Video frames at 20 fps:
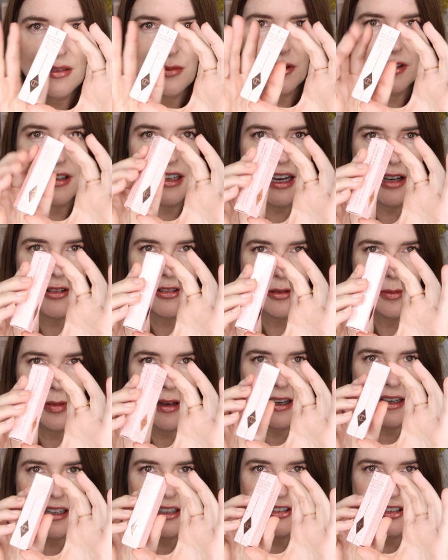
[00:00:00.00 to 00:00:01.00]
is what the outer
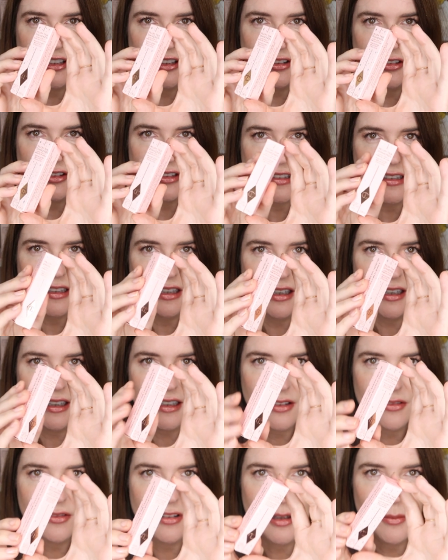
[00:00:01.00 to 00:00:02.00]
packaging looks
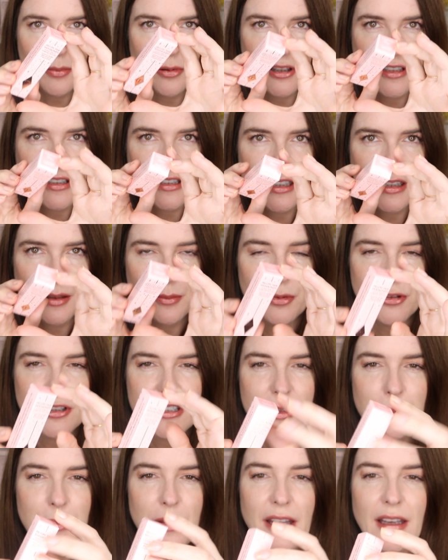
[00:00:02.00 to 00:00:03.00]
like, really pretty
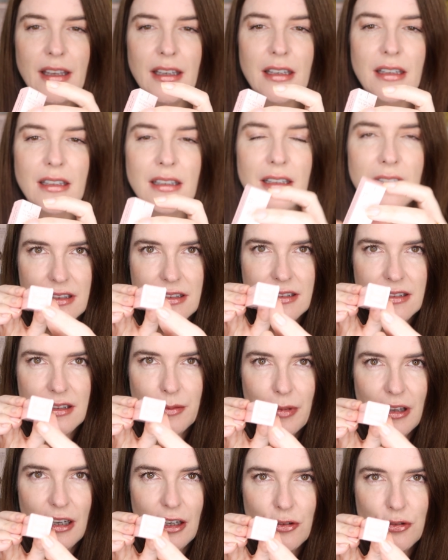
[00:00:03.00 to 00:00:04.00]
pink. This is
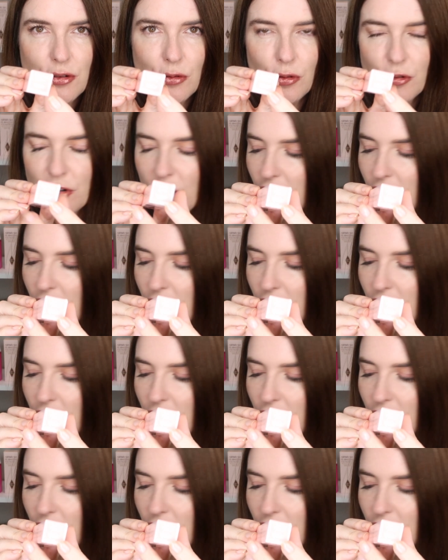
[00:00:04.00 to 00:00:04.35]
the Pillow Talk